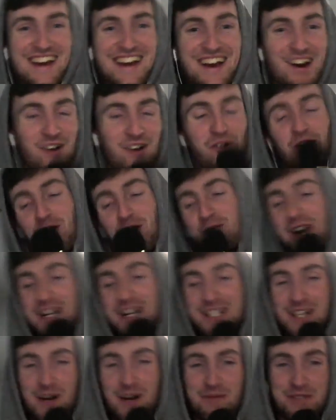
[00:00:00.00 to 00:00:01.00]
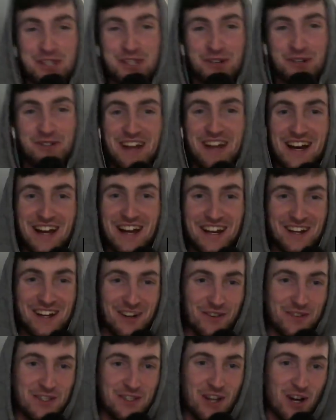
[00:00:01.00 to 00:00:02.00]
Welcome back to episode 9
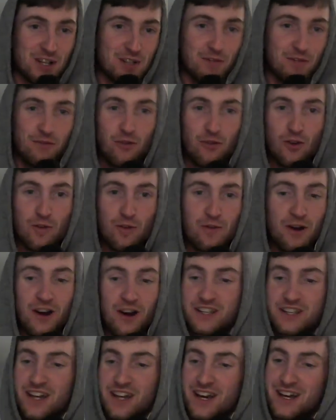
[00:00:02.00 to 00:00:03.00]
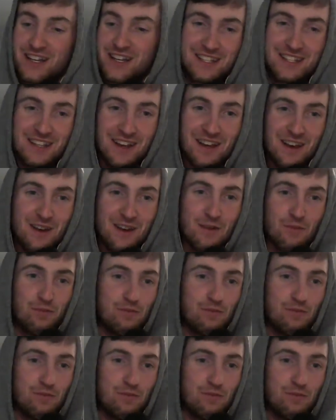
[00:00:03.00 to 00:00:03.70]
of Stocks and Four podcast,